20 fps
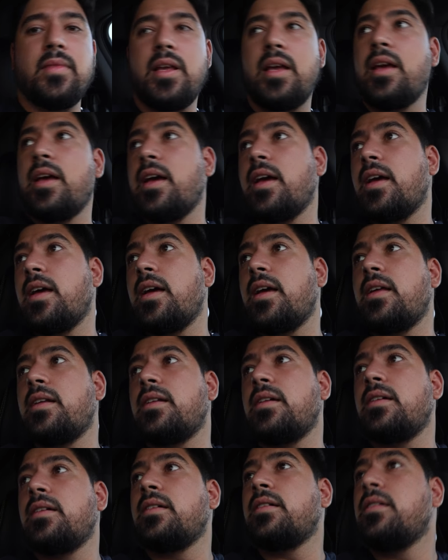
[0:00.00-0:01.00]

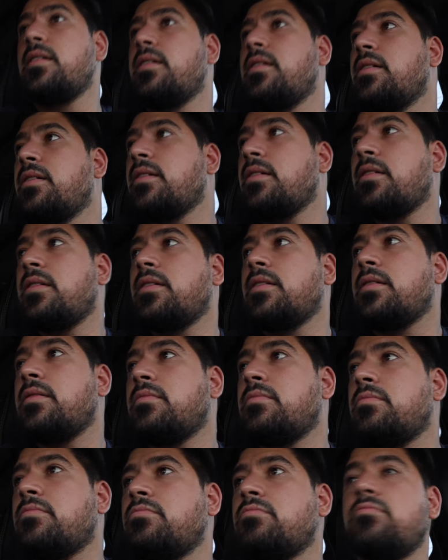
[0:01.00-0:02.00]
and
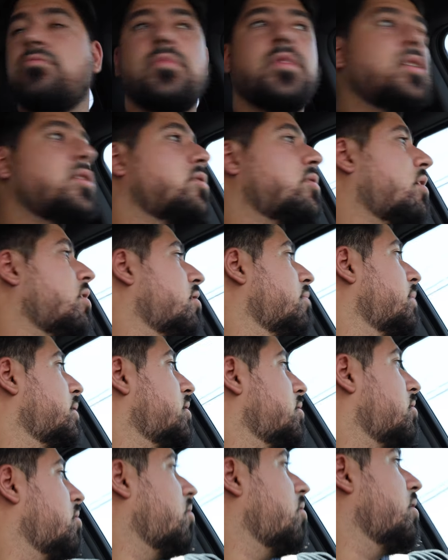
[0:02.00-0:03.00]
let's talk about
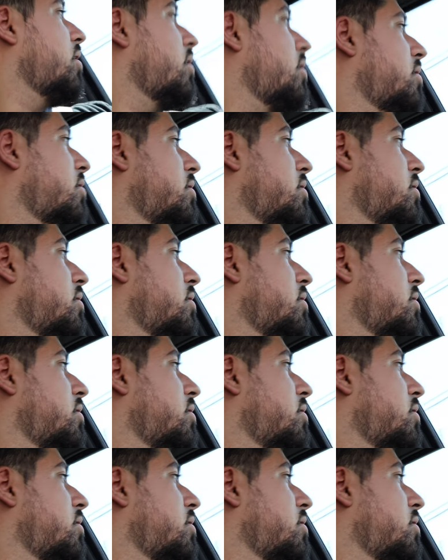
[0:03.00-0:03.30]
the car.